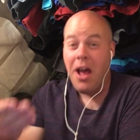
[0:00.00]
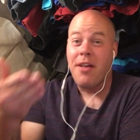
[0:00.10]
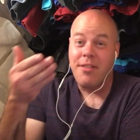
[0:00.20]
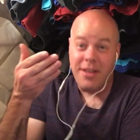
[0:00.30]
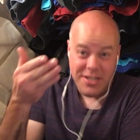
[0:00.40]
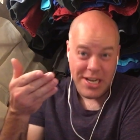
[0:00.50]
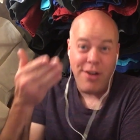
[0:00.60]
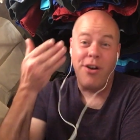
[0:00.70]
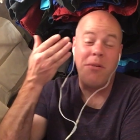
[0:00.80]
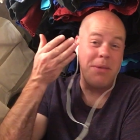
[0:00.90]
The
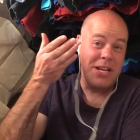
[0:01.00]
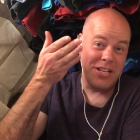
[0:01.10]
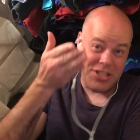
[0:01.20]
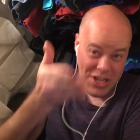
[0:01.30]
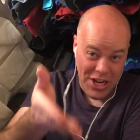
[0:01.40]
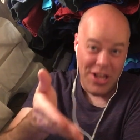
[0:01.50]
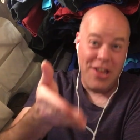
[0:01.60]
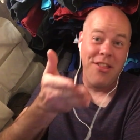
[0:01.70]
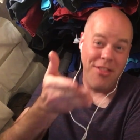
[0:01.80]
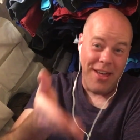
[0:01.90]
cherub is
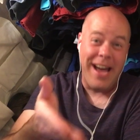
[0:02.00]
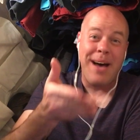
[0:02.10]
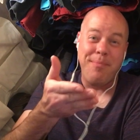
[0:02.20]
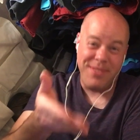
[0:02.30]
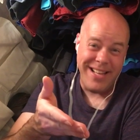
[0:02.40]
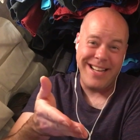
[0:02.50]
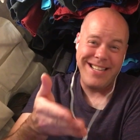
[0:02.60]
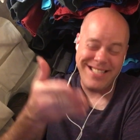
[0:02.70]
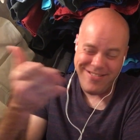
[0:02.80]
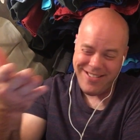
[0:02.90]
in that
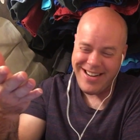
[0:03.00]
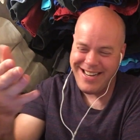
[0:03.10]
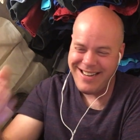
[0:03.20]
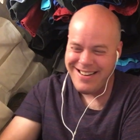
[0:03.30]
place, right?